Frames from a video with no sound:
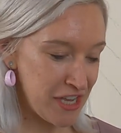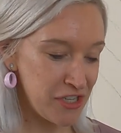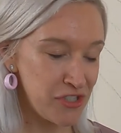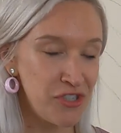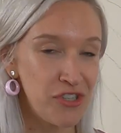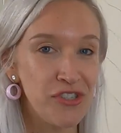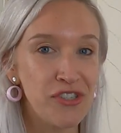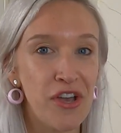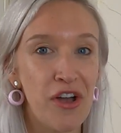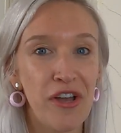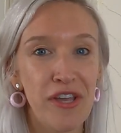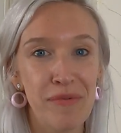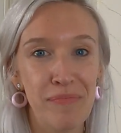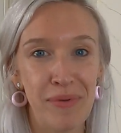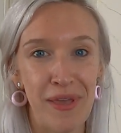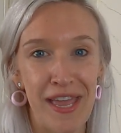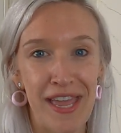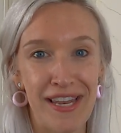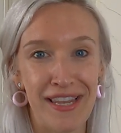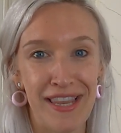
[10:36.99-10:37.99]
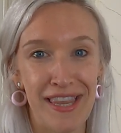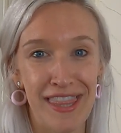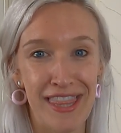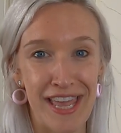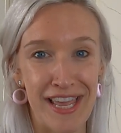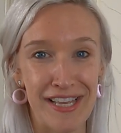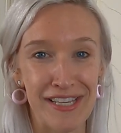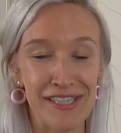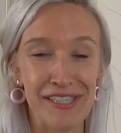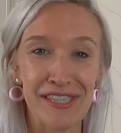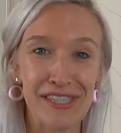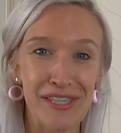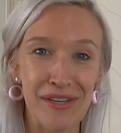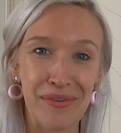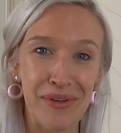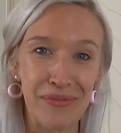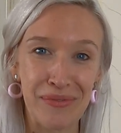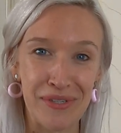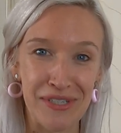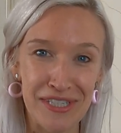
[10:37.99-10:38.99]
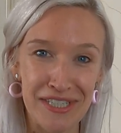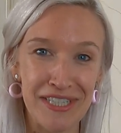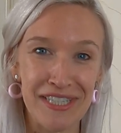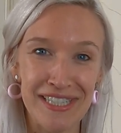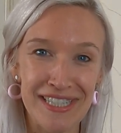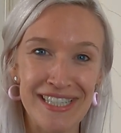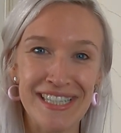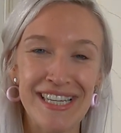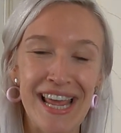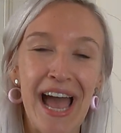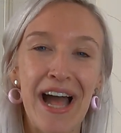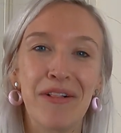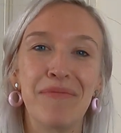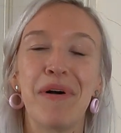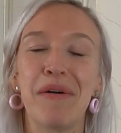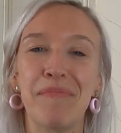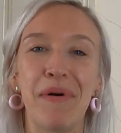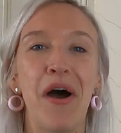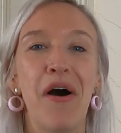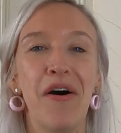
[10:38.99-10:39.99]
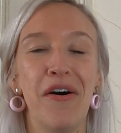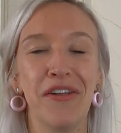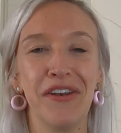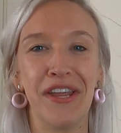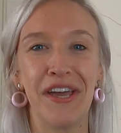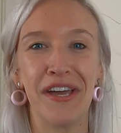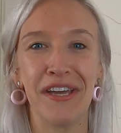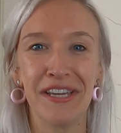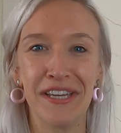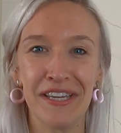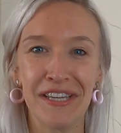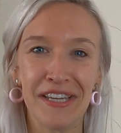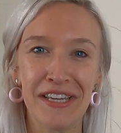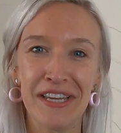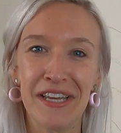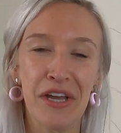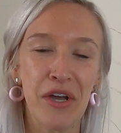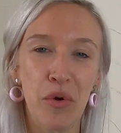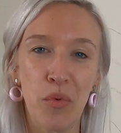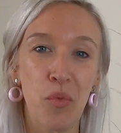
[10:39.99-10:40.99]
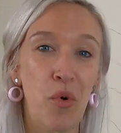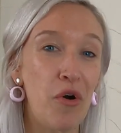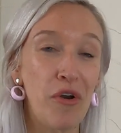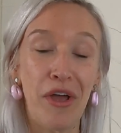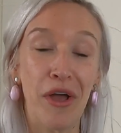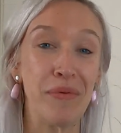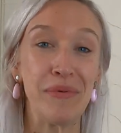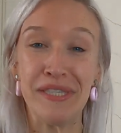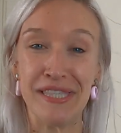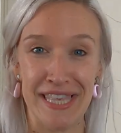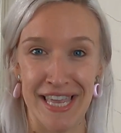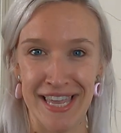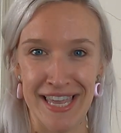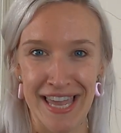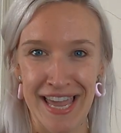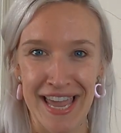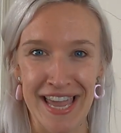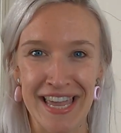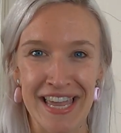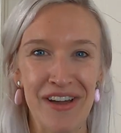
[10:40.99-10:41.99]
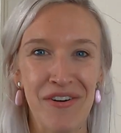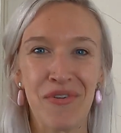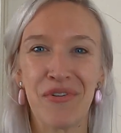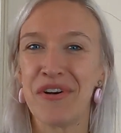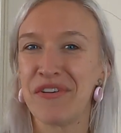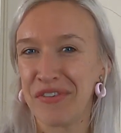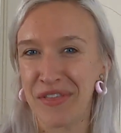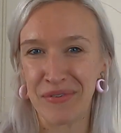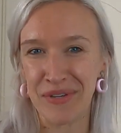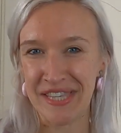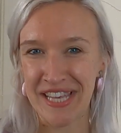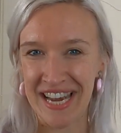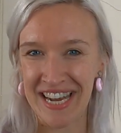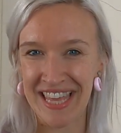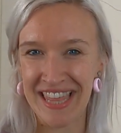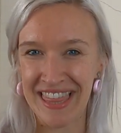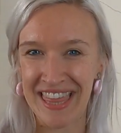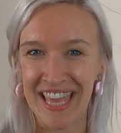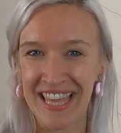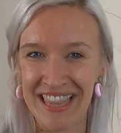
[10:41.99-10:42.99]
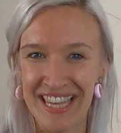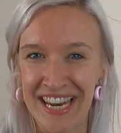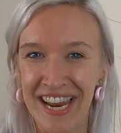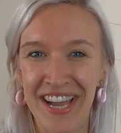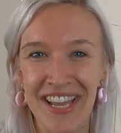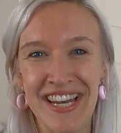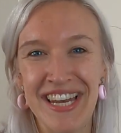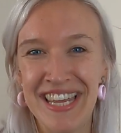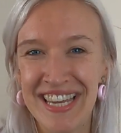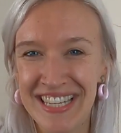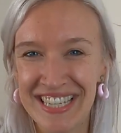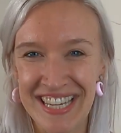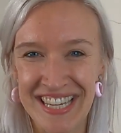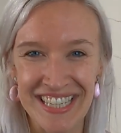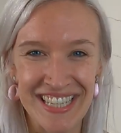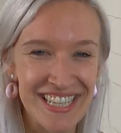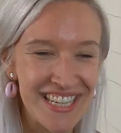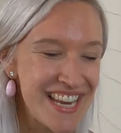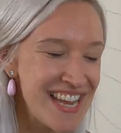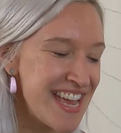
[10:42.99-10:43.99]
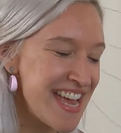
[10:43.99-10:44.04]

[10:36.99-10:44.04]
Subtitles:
to type in things so it would tell my partner what I was thinking or if there was anything that I needed.